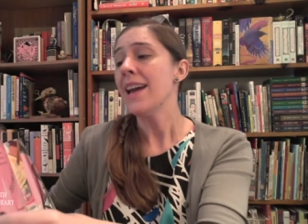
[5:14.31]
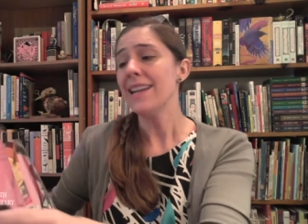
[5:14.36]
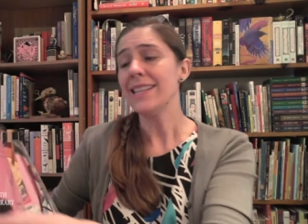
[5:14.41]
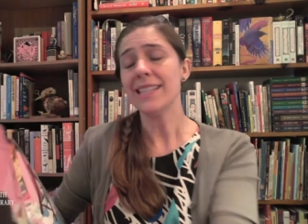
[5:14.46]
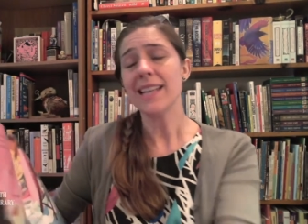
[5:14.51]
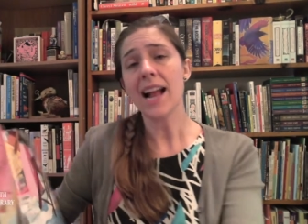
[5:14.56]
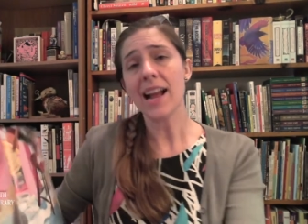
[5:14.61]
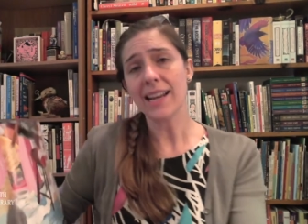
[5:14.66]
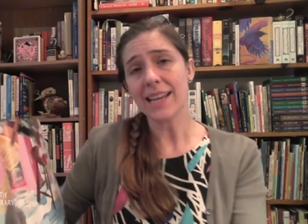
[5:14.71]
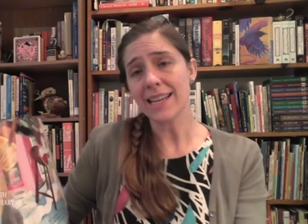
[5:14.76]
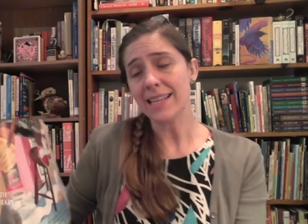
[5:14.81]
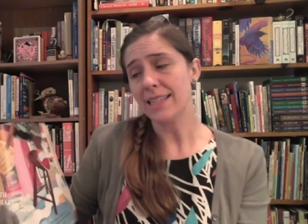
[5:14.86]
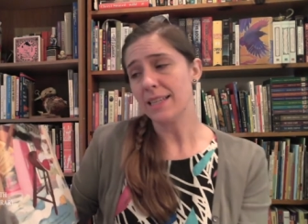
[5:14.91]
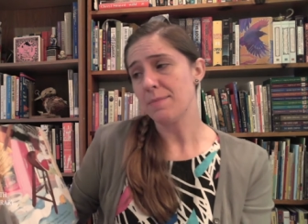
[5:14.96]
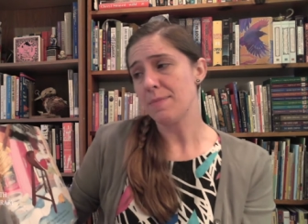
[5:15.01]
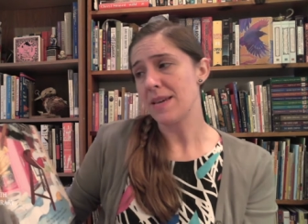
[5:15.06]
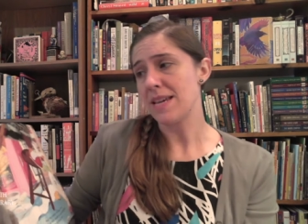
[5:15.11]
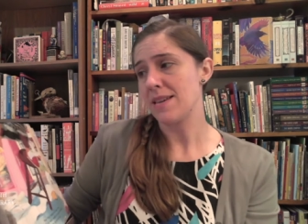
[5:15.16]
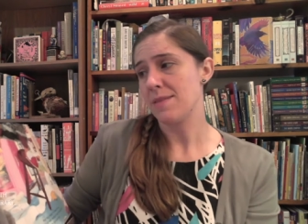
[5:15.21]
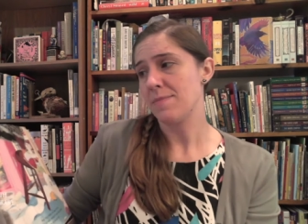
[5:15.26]
It's not easy
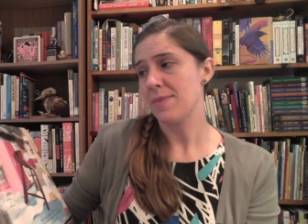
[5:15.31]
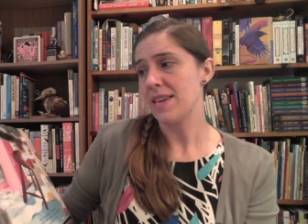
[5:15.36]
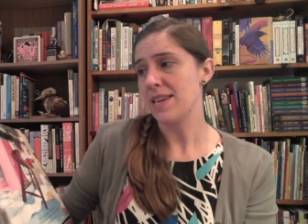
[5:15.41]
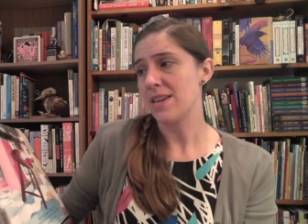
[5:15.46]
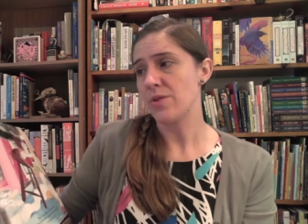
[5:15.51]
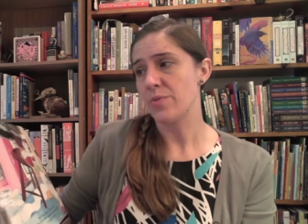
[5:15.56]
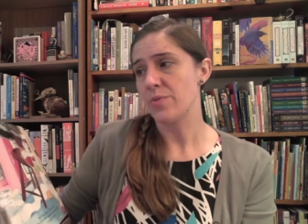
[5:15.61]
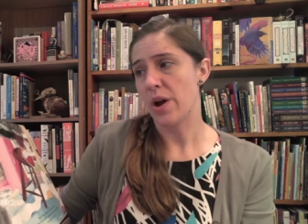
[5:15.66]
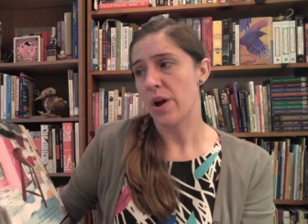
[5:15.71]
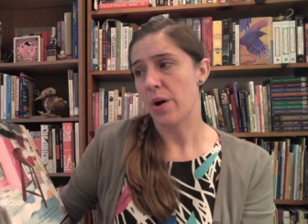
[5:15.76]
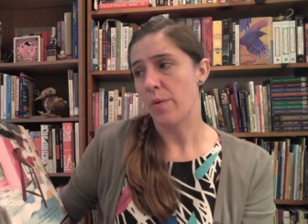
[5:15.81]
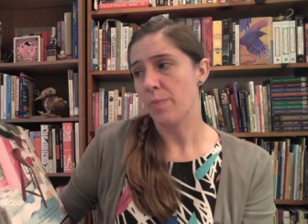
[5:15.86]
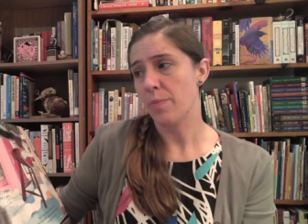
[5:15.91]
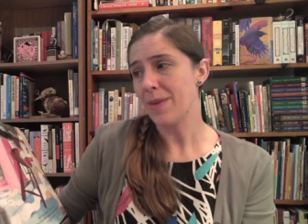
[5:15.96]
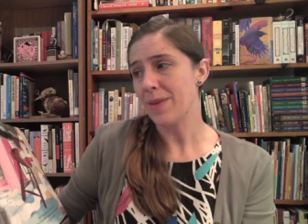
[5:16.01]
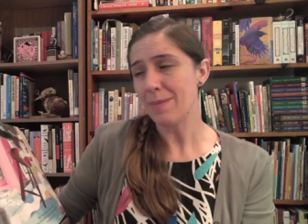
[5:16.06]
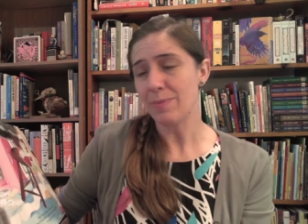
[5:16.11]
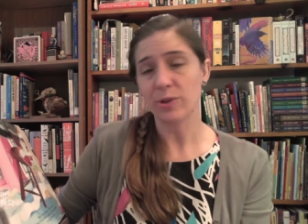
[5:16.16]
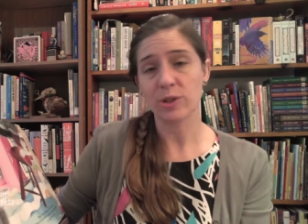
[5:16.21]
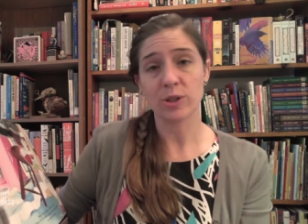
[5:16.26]
being me, you know.
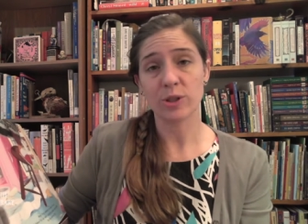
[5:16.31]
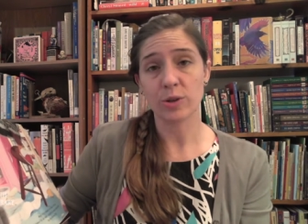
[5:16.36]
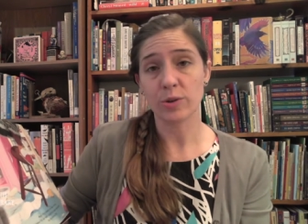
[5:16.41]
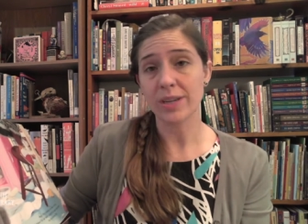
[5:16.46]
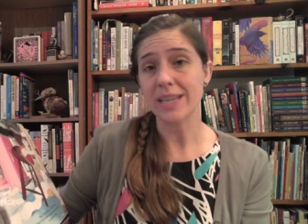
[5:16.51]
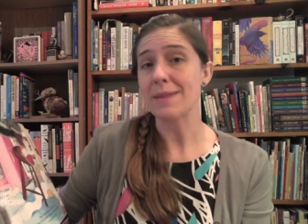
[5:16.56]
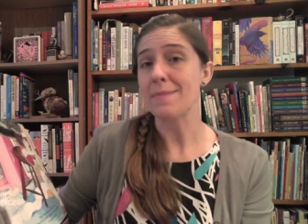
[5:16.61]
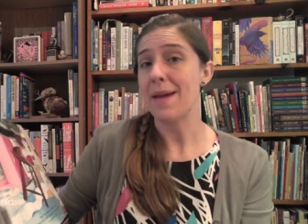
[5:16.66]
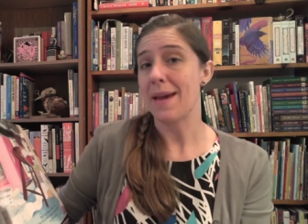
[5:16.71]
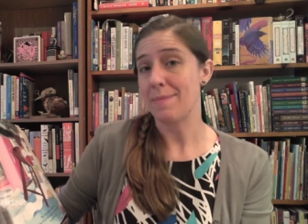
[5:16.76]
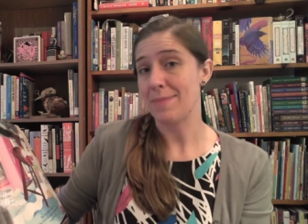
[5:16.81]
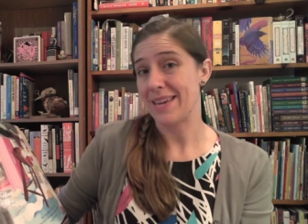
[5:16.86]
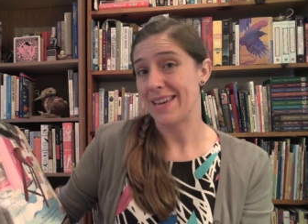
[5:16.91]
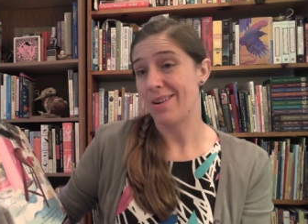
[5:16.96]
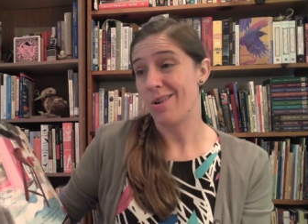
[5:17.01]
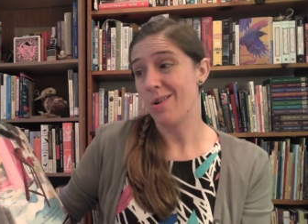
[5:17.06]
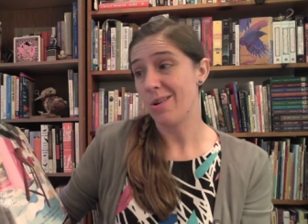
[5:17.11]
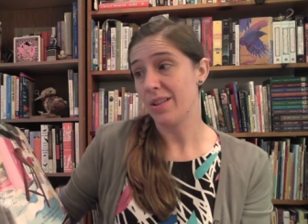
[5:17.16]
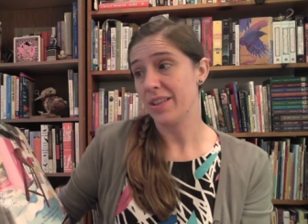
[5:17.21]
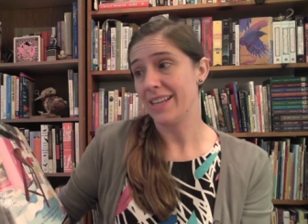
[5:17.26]
People scream at me
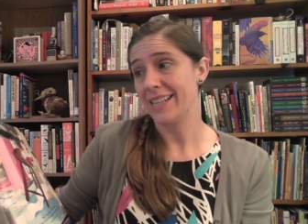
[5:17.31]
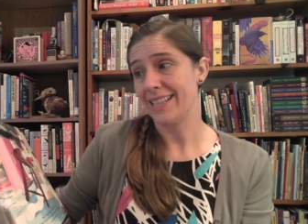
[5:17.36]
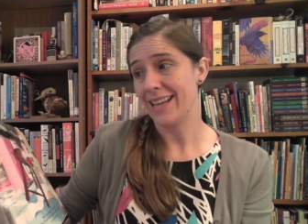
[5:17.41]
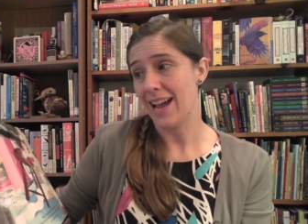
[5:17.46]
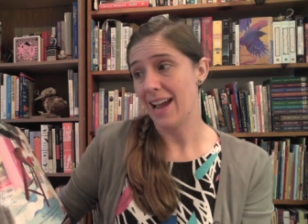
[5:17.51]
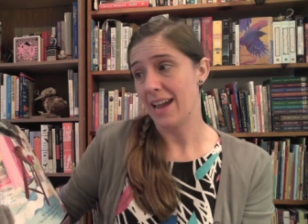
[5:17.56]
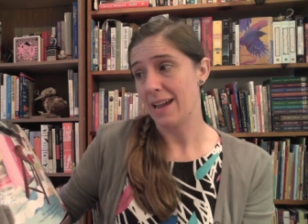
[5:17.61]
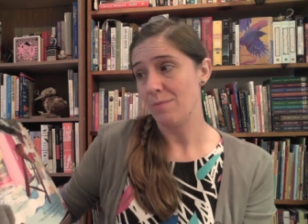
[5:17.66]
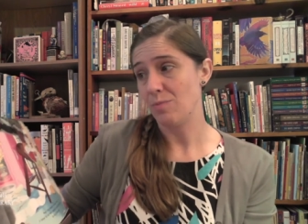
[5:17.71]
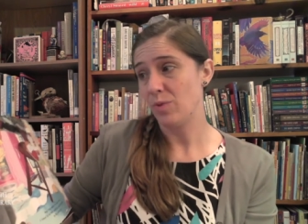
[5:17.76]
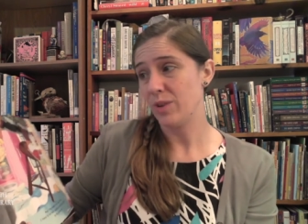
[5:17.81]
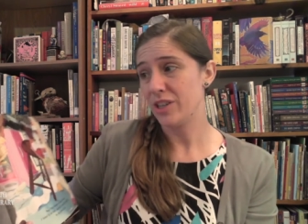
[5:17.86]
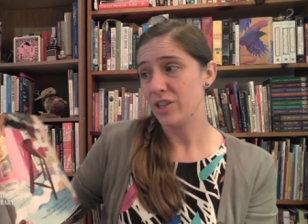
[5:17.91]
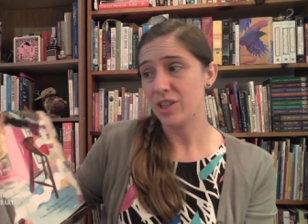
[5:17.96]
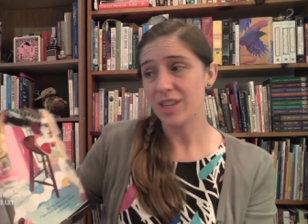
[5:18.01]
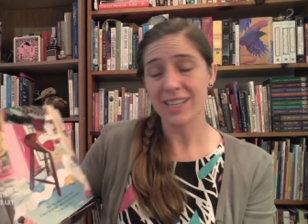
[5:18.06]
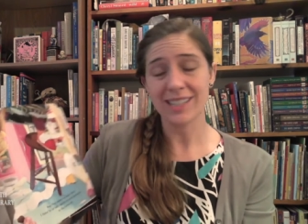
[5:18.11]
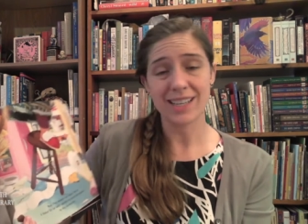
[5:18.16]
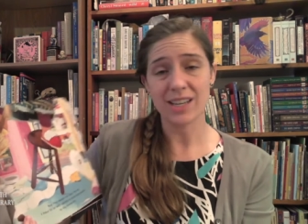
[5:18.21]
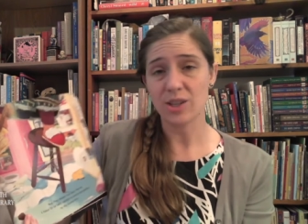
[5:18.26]
all the time, which
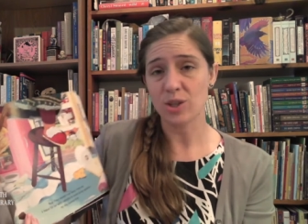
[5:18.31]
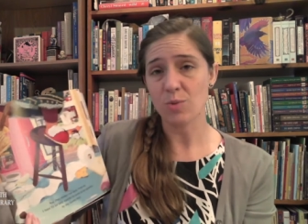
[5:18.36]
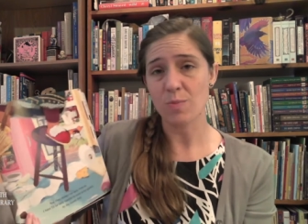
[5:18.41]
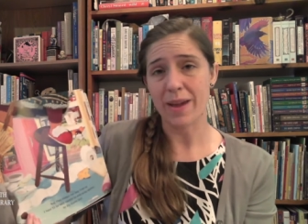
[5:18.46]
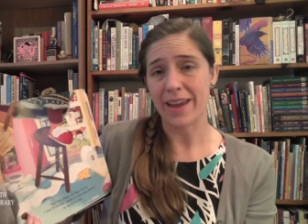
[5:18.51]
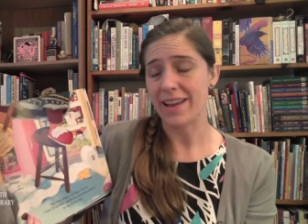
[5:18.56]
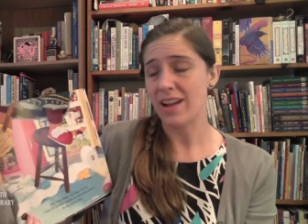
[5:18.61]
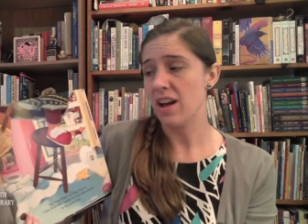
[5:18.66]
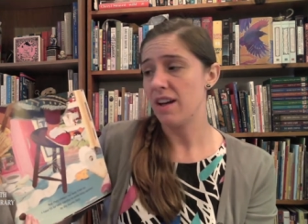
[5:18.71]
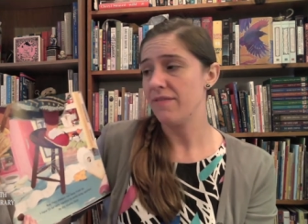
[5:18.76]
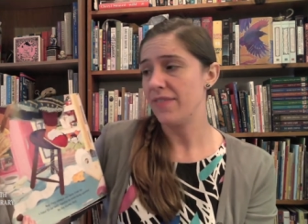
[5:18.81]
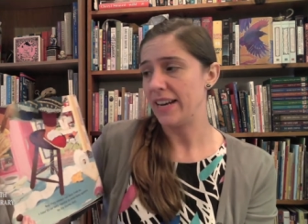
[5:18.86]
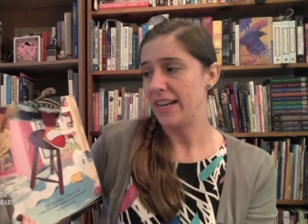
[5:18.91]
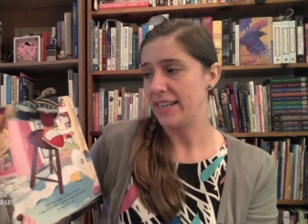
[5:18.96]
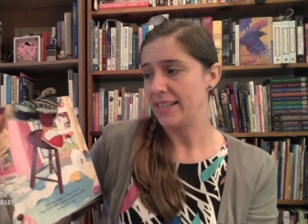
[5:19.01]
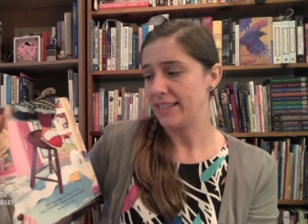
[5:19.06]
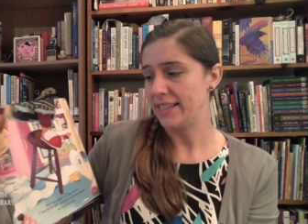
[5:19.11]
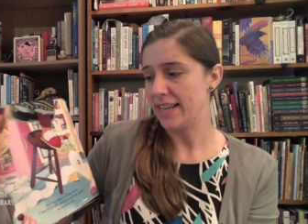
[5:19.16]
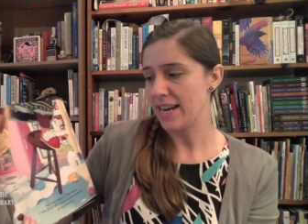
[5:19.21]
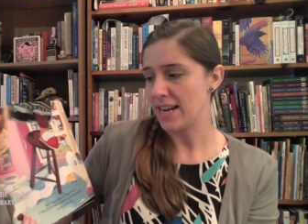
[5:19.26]
doesn't do my
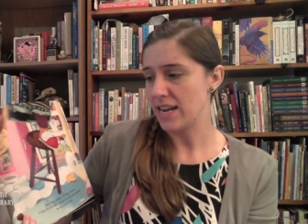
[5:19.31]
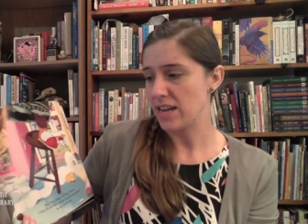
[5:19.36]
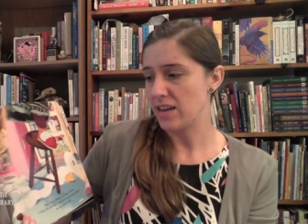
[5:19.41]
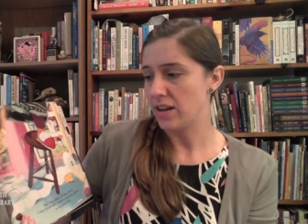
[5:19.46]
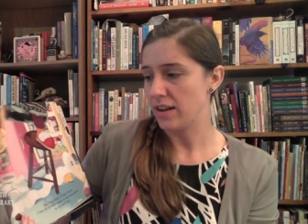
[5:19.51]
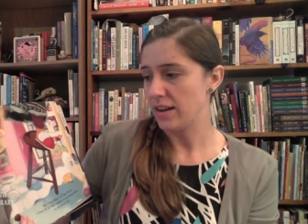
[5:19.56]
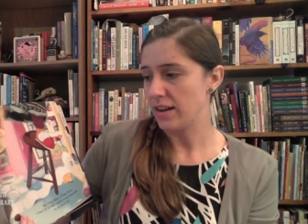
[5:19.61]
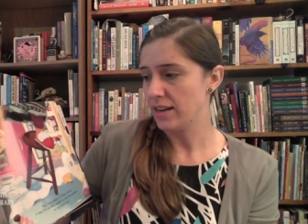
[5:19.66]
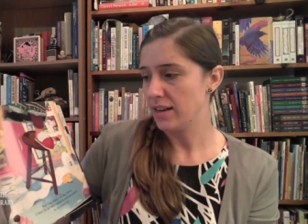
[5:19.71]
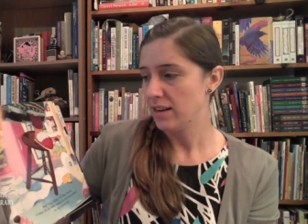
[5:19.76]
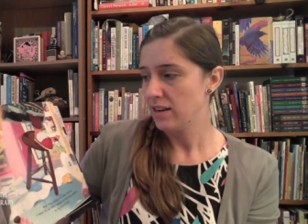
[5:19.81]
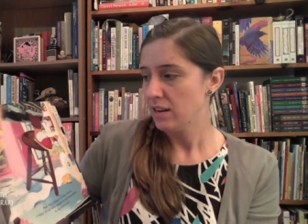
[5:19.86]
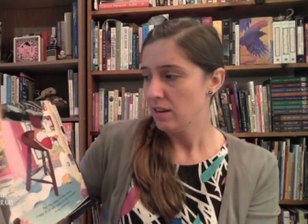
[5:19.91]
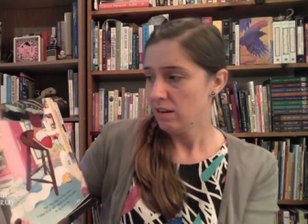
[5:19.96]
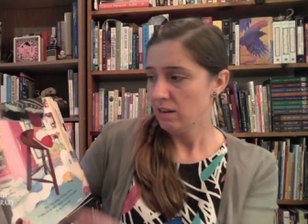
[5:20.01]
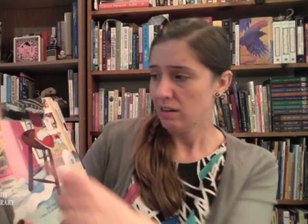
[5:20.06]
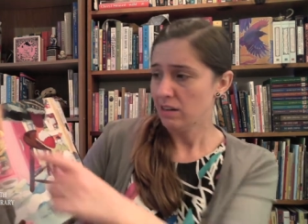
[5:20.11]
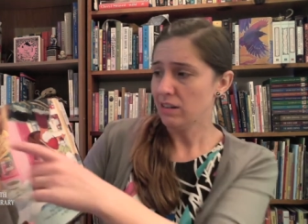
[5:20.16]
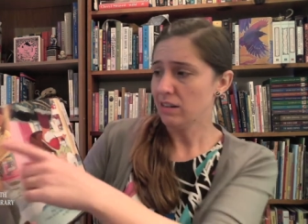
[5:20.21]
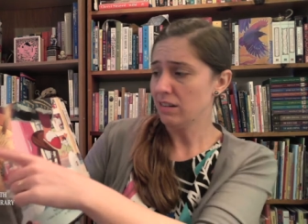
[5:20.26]
confidence any good.
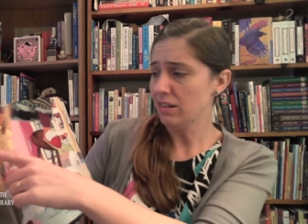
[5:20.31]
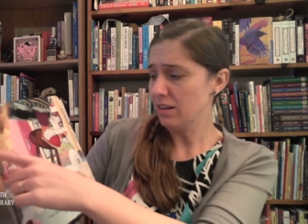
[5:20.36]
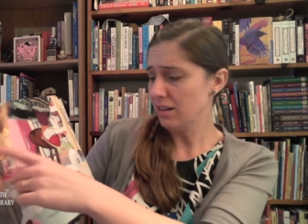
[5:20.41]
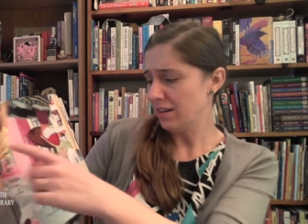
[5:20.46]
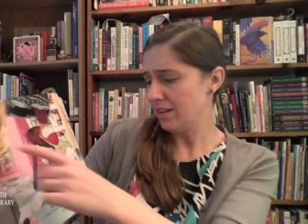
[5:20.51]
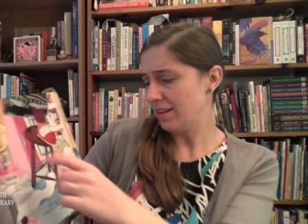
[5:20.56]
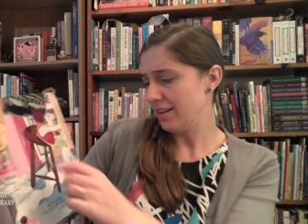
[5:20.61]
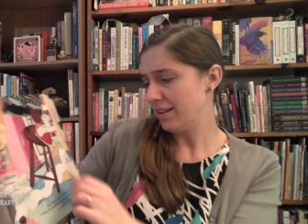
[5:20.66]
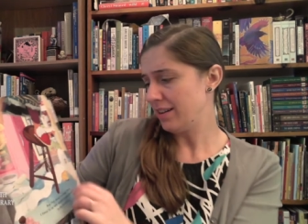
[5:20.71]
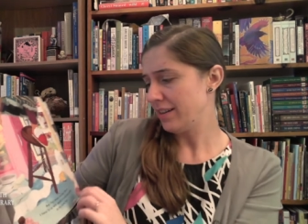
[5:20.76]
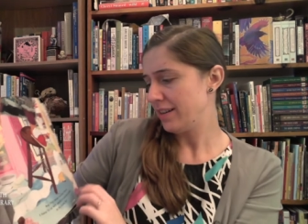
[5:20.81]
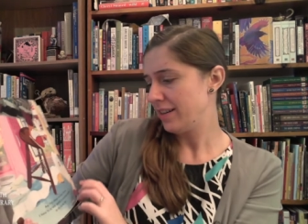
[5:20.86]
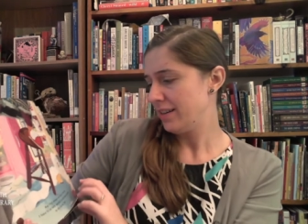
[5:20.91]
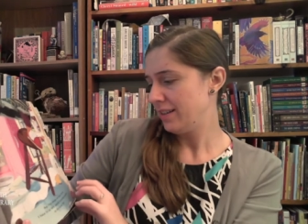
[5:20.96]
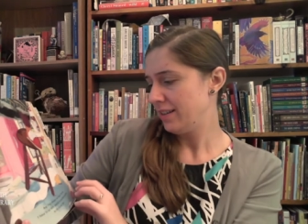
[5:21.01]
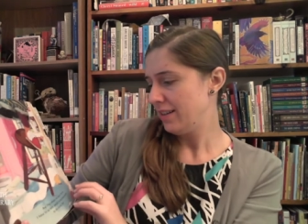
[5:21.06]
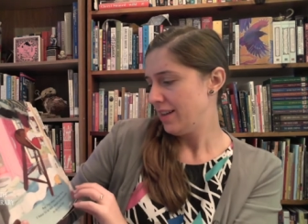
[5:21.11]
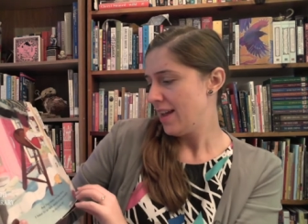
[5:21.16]
Arrgh!